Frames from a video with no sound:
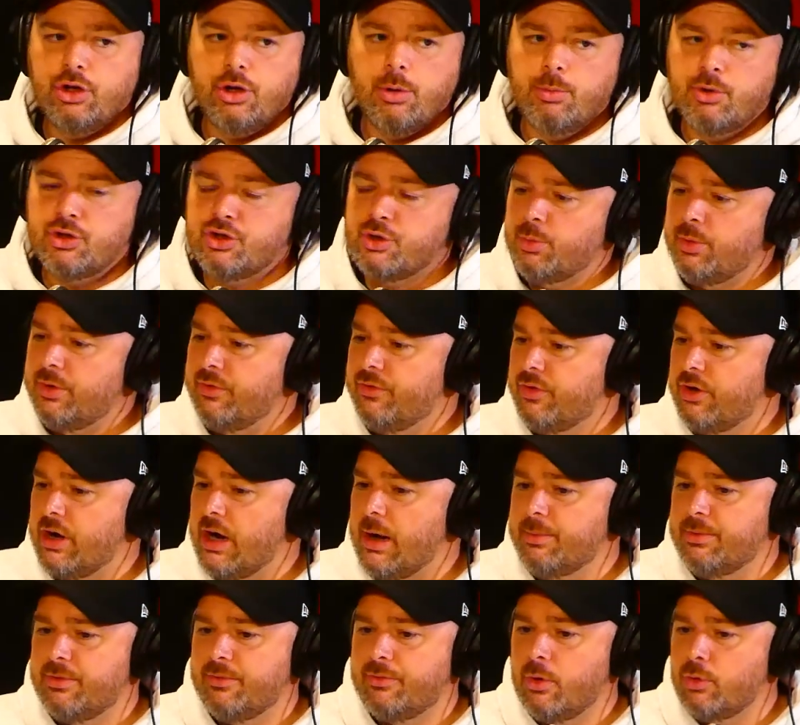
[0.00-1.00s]
numbers that we've
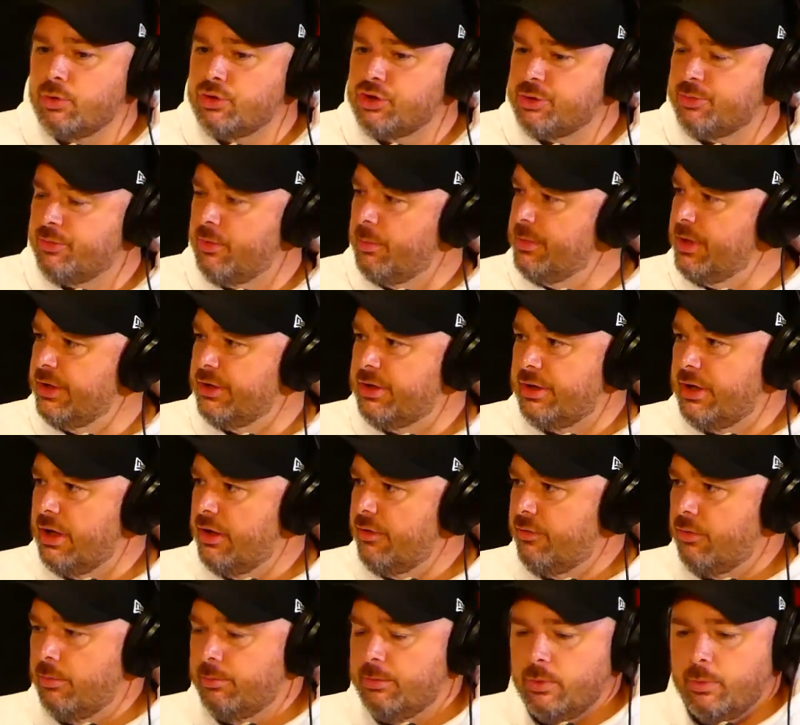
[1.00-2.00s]
grabbed have all just from the
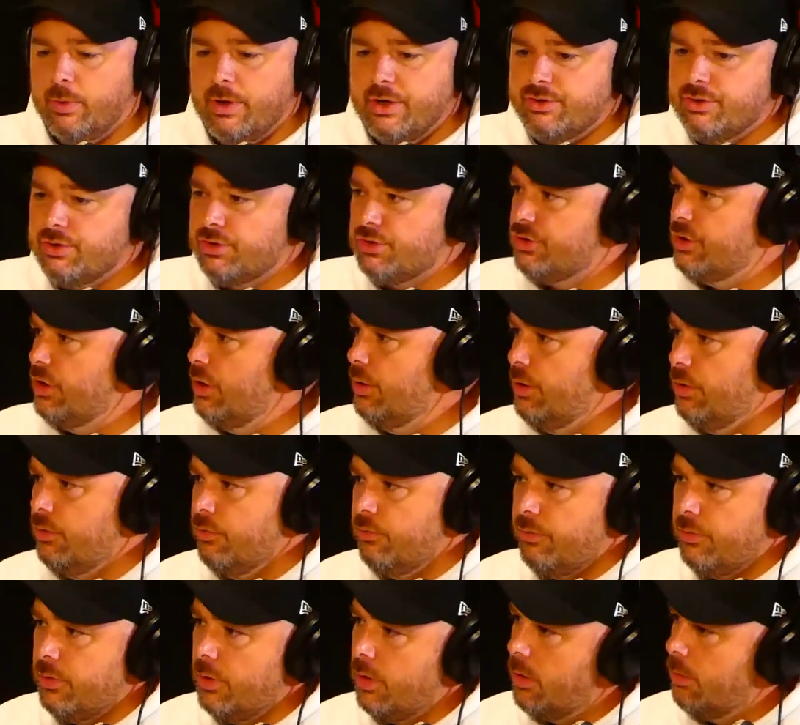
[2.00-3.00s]
internet, from the West Australian,
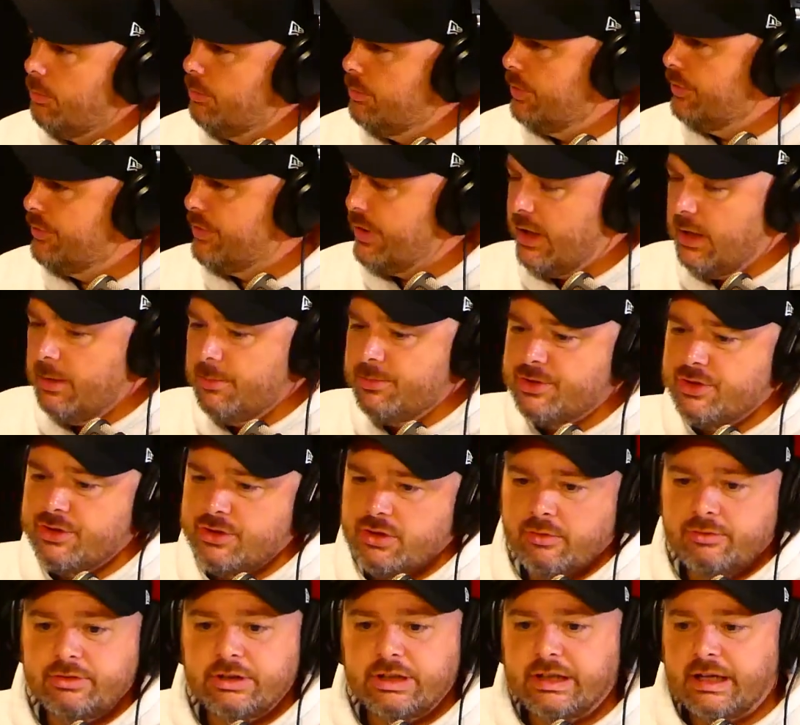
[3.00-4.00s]
from the Times and
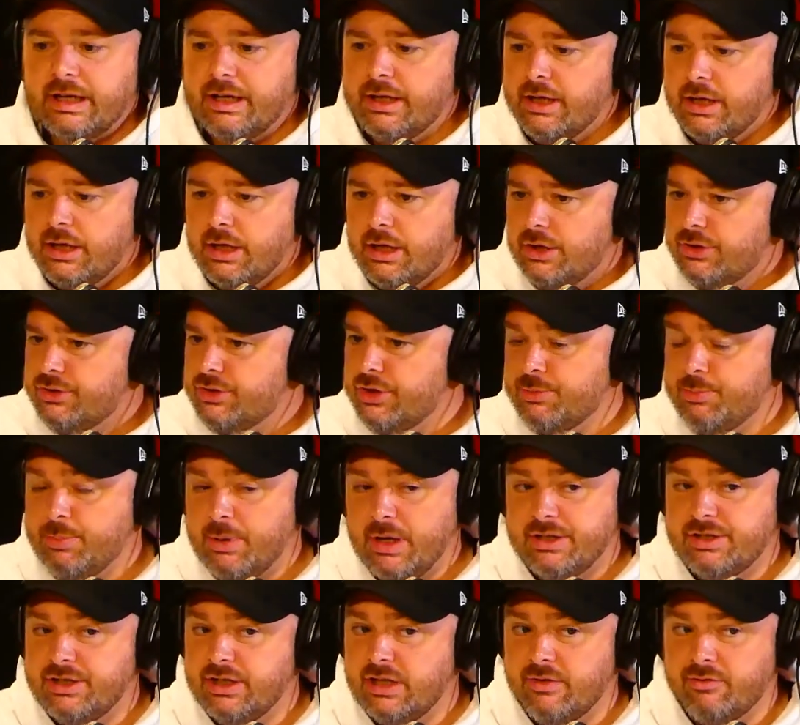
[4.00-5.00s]
stuff like that. Yeah. Just
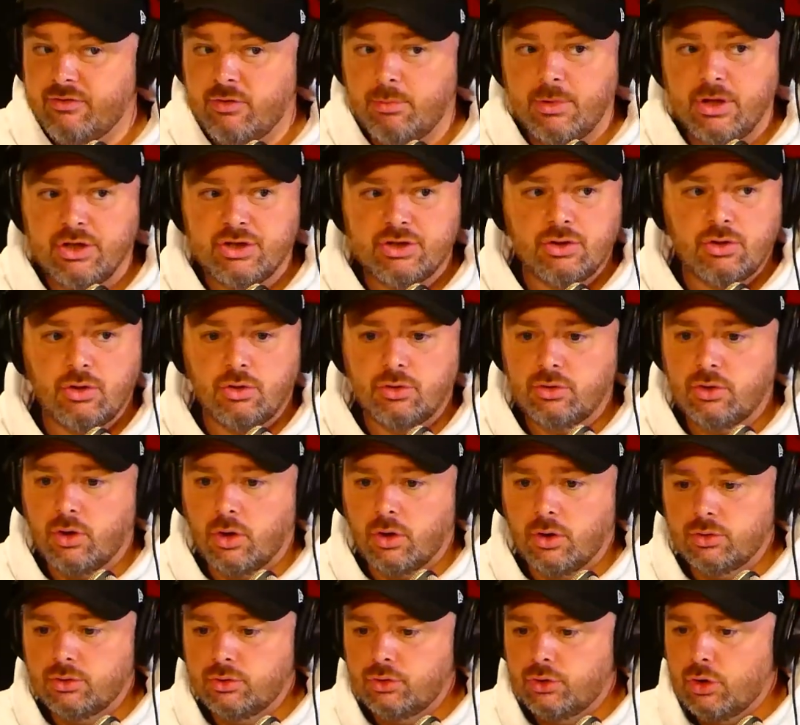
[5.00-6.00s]
basic information
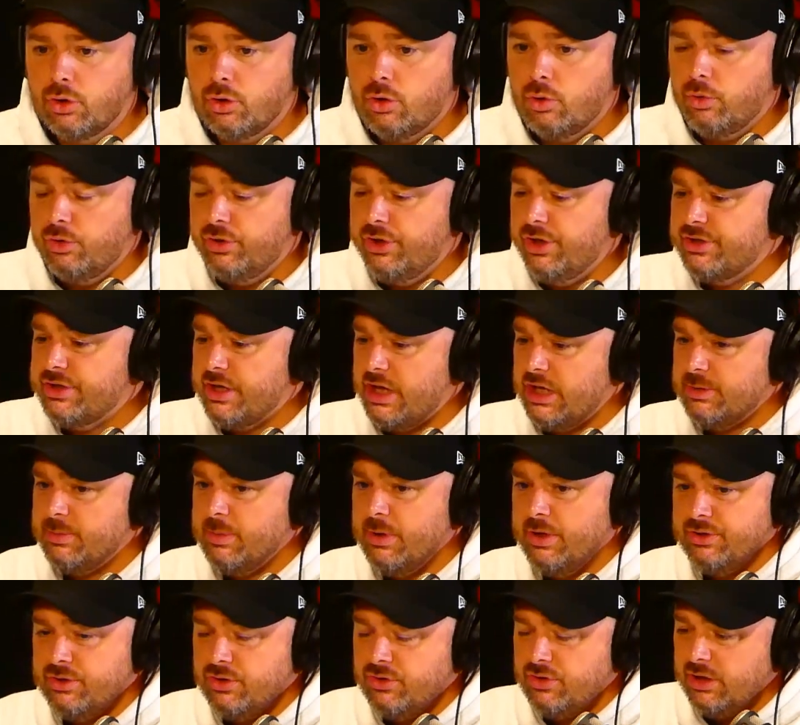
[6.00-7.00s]
on Google and these
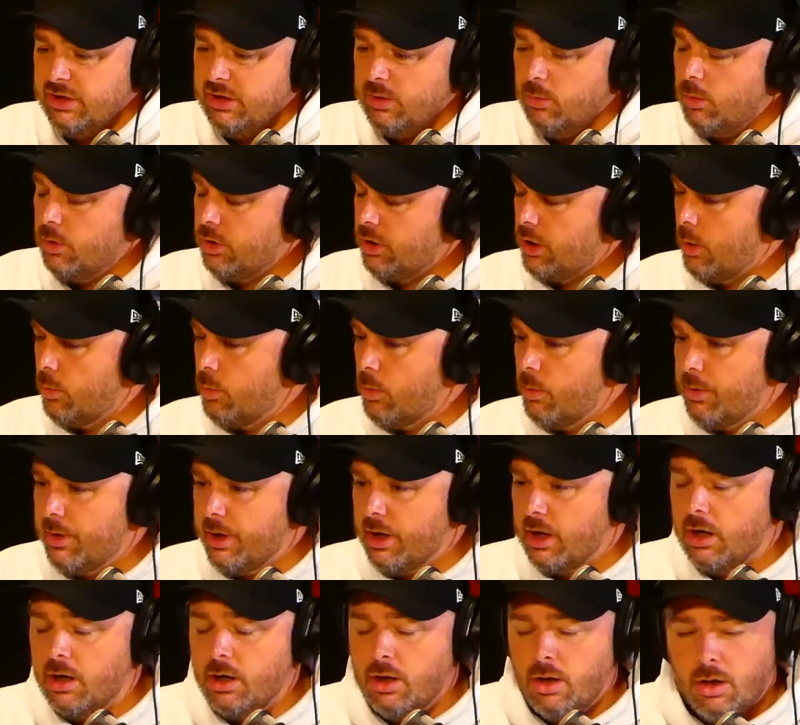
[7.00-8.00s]
experts and trying to work out what we
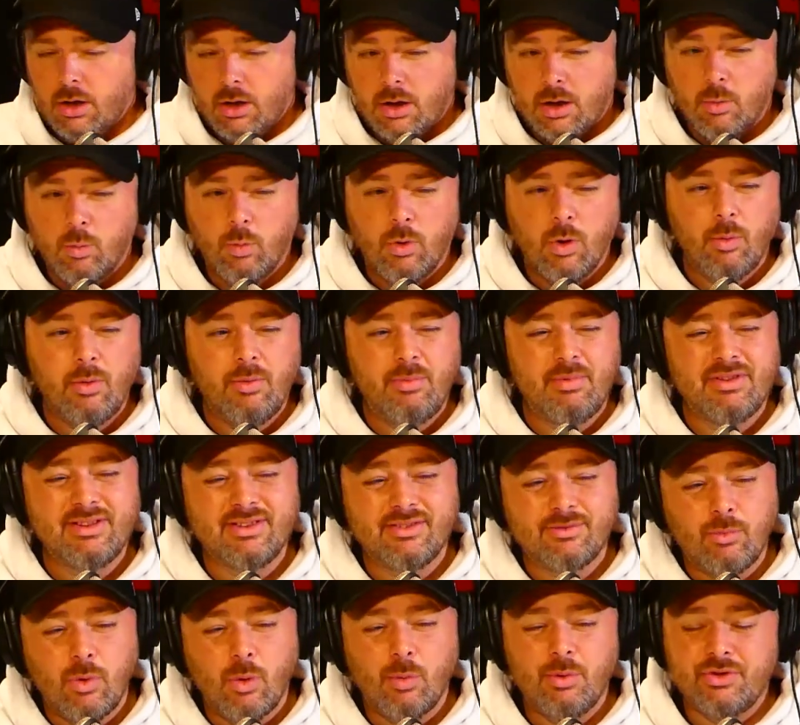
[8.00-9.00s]
are. And
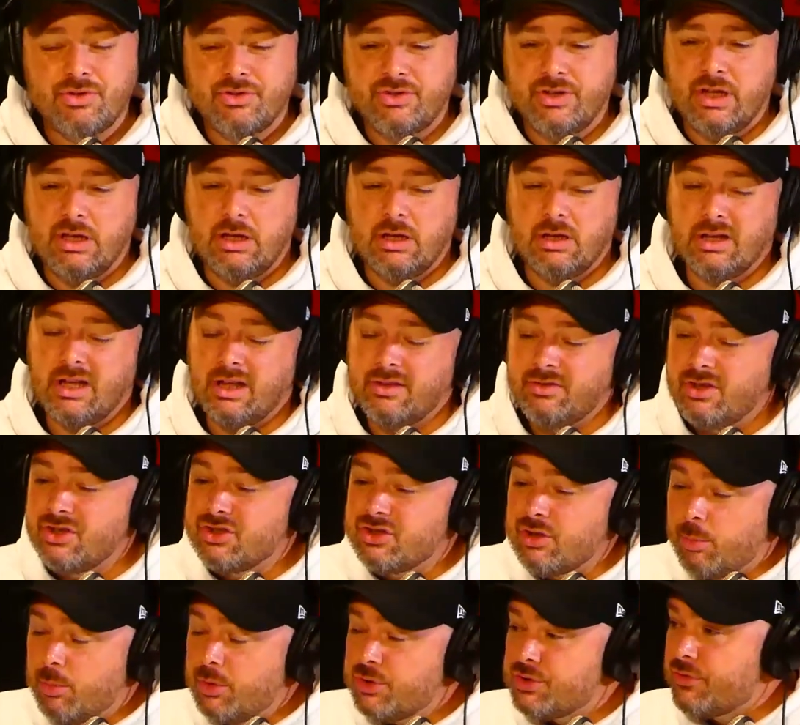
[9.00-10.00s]
what we're seeing, and again, these
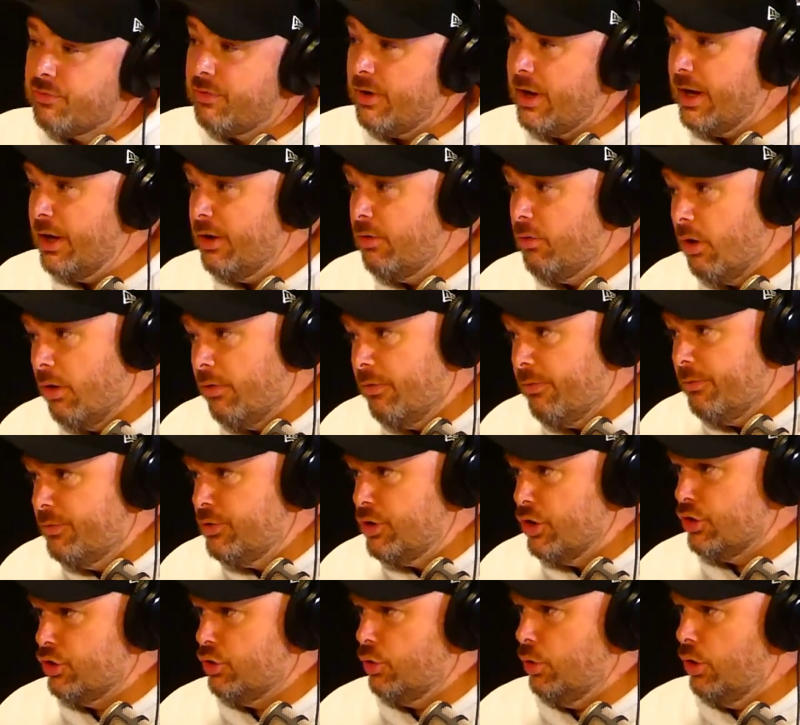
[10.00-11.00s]
numbers are very rough,
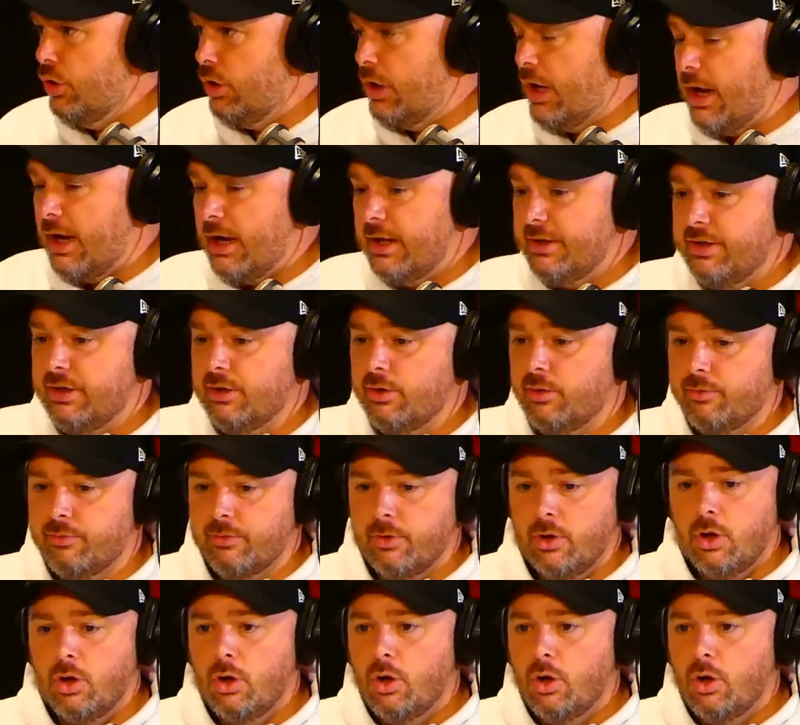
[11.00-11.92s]
just so you get an idea of